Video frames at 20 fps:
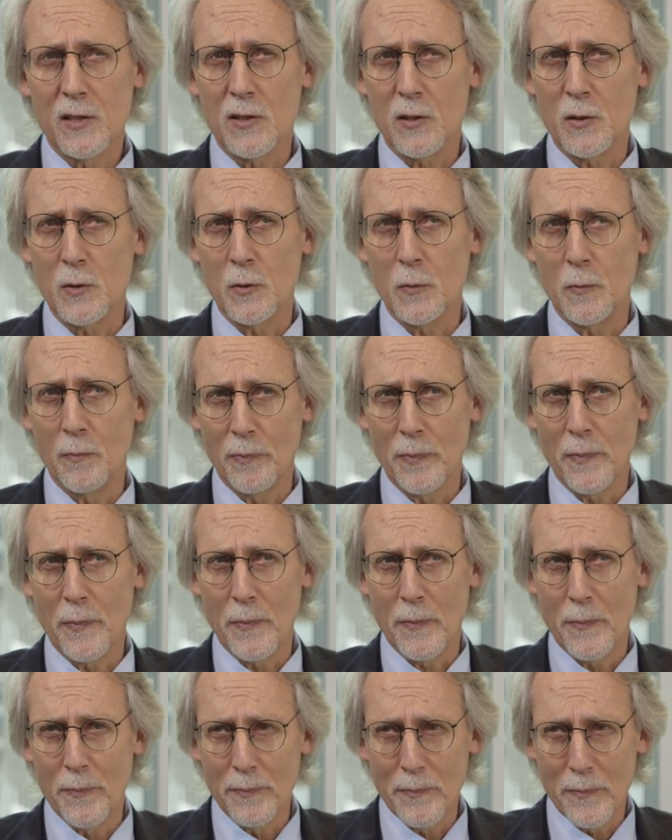to
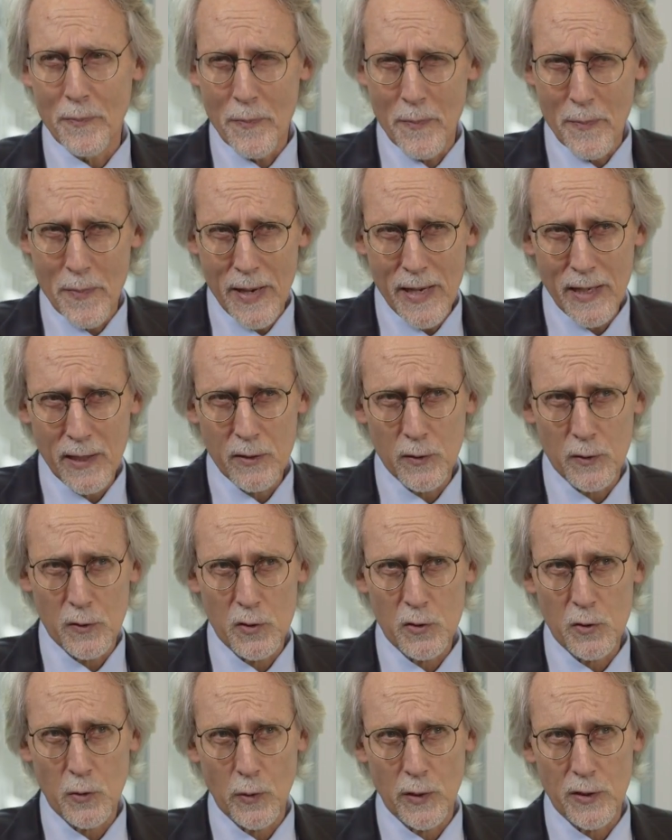make
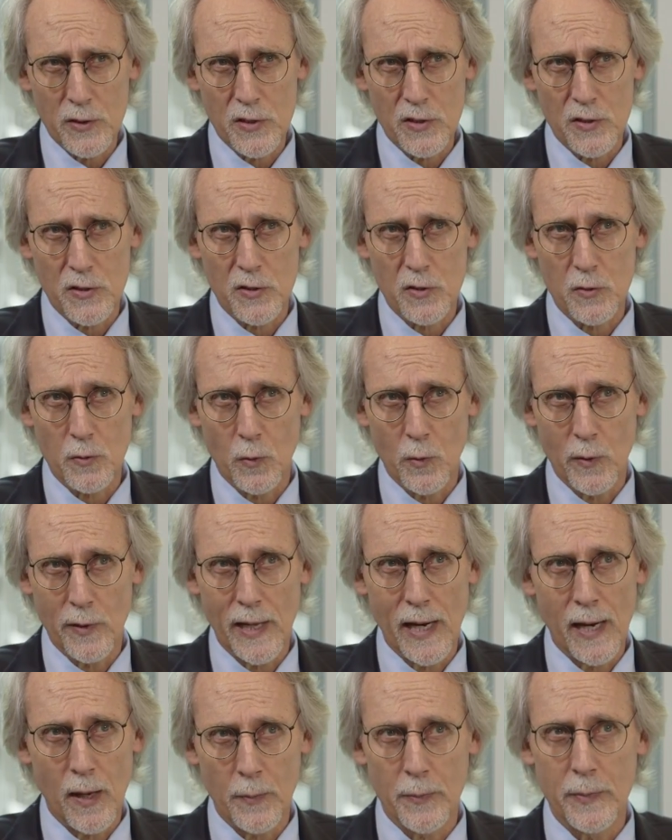those choices
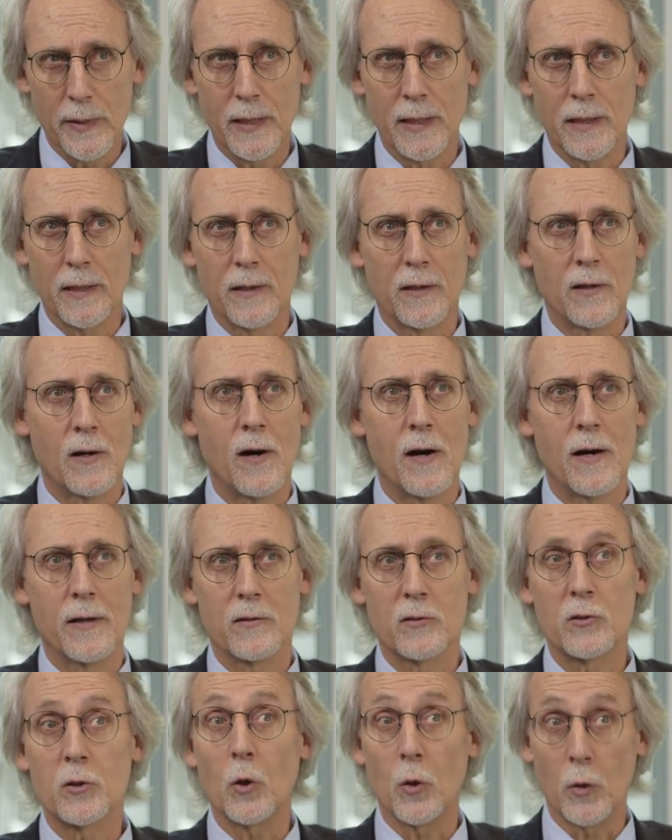without being caught
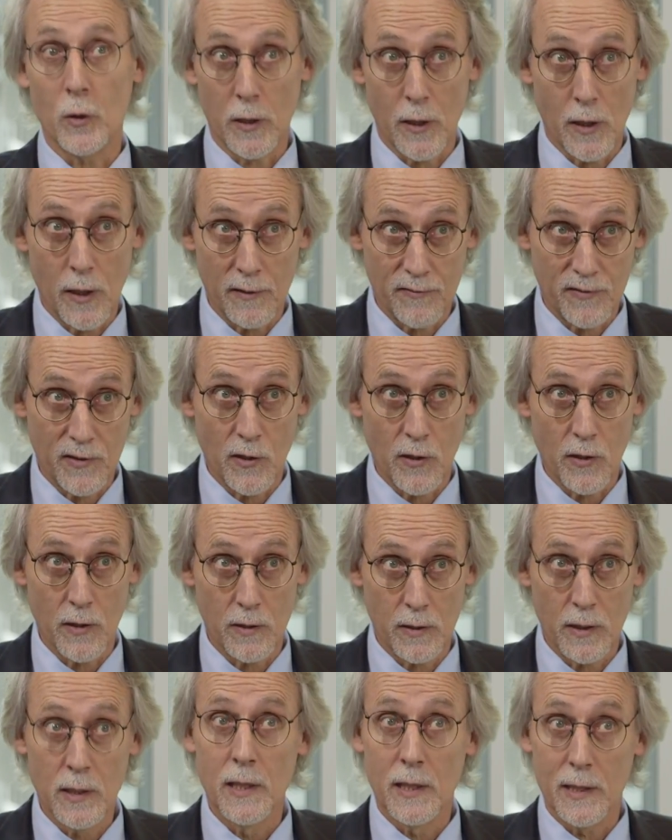totally off
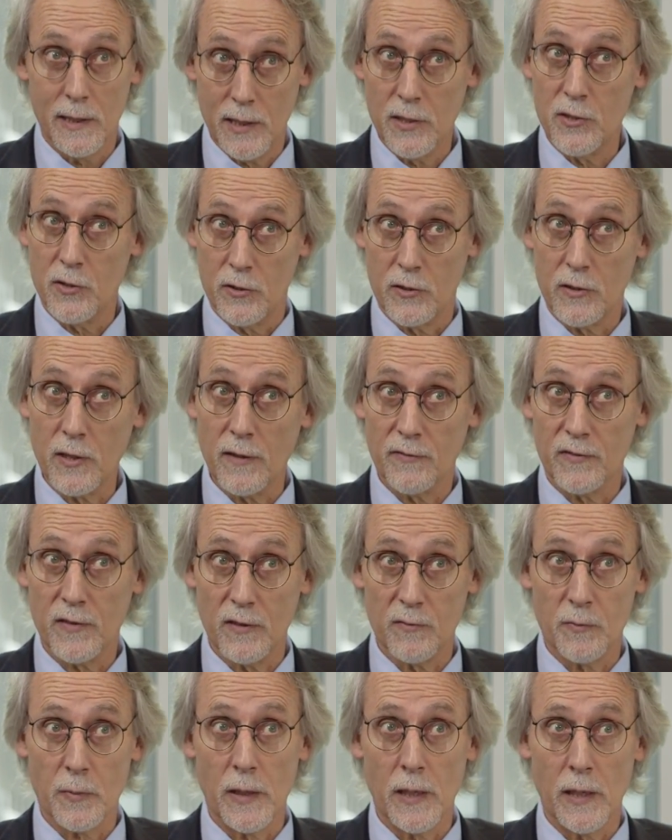guard. These are tough,
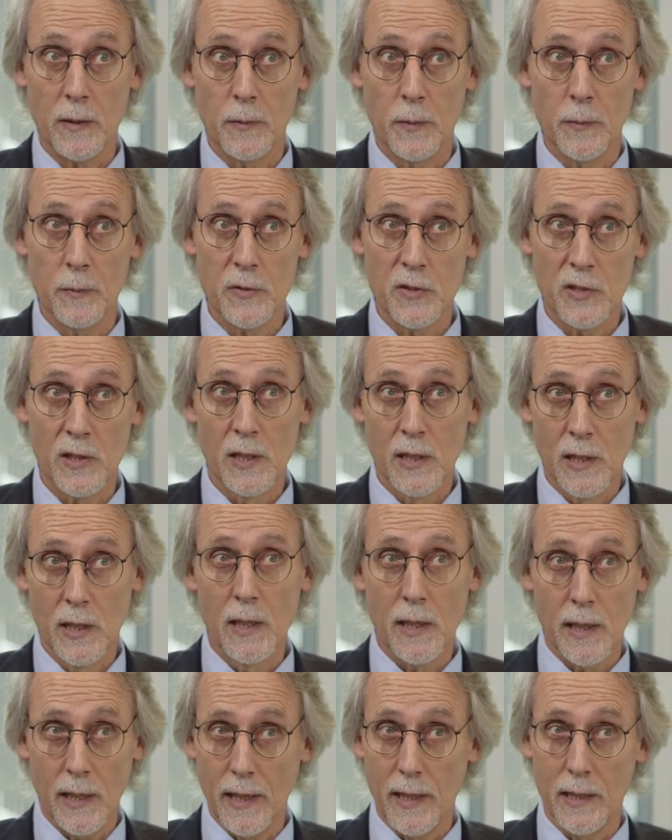tough problems,
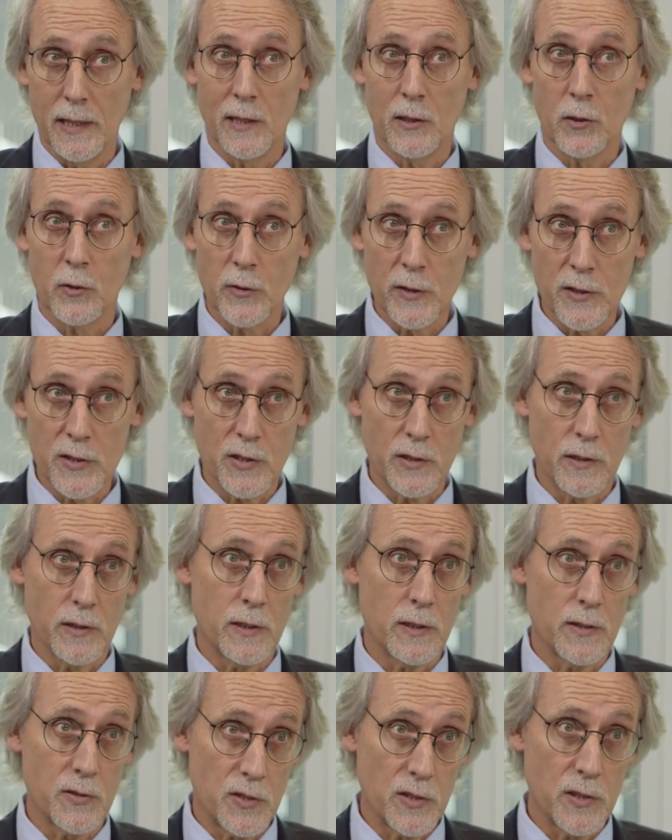and
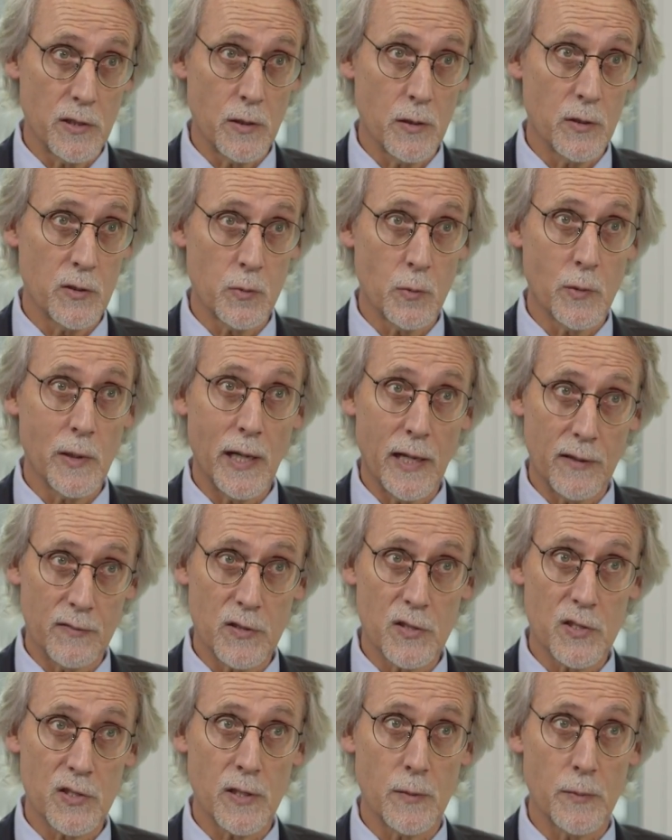increasingly CEOs will have
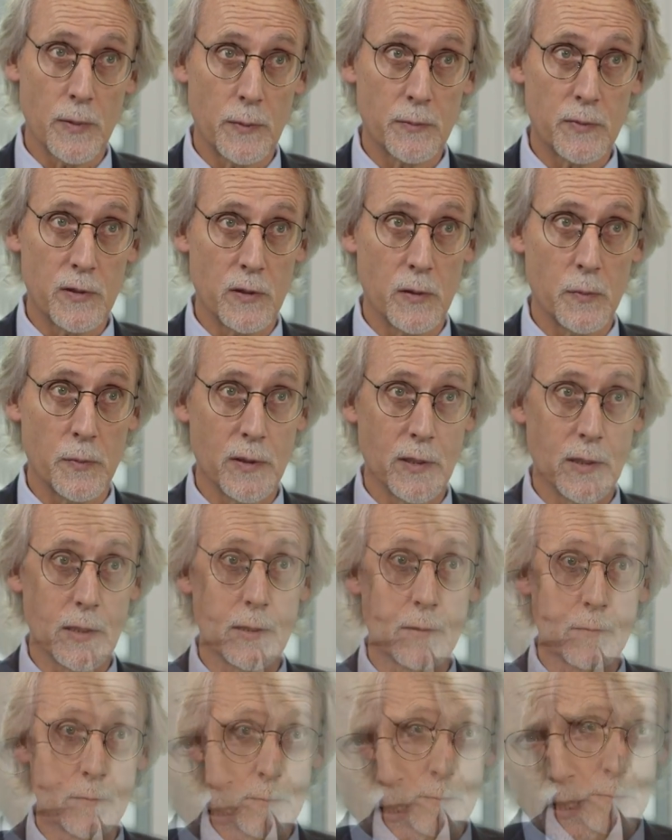to step up to the plate.
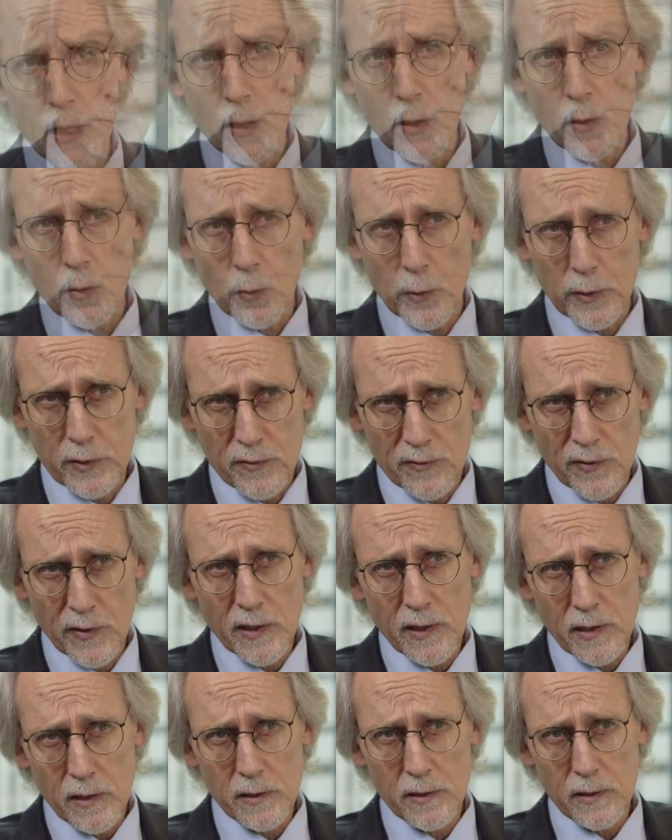What's
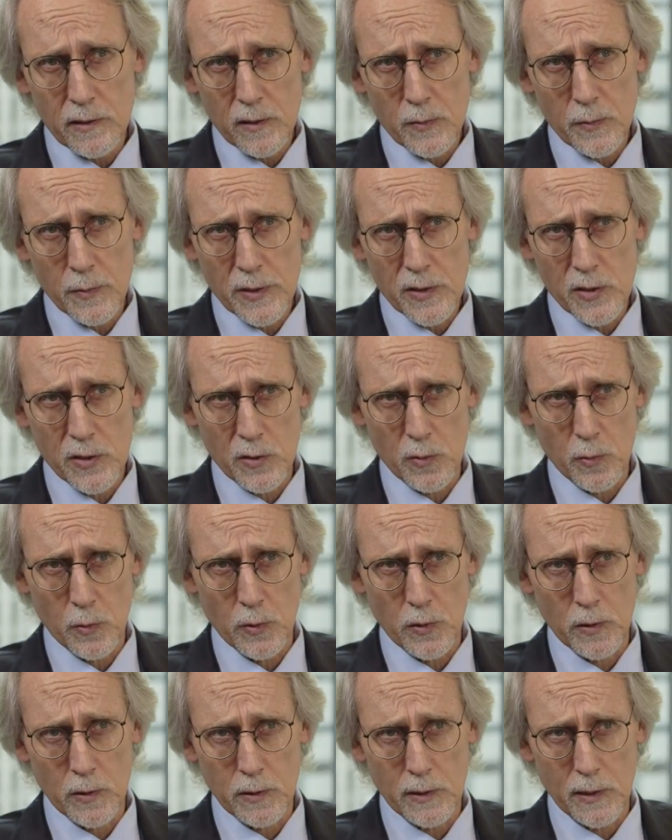very clear in the business
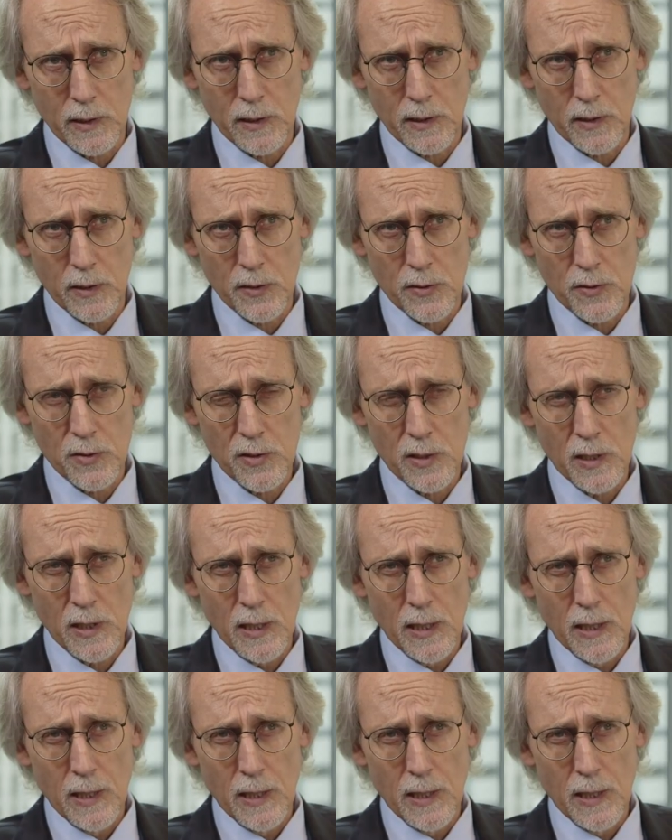world is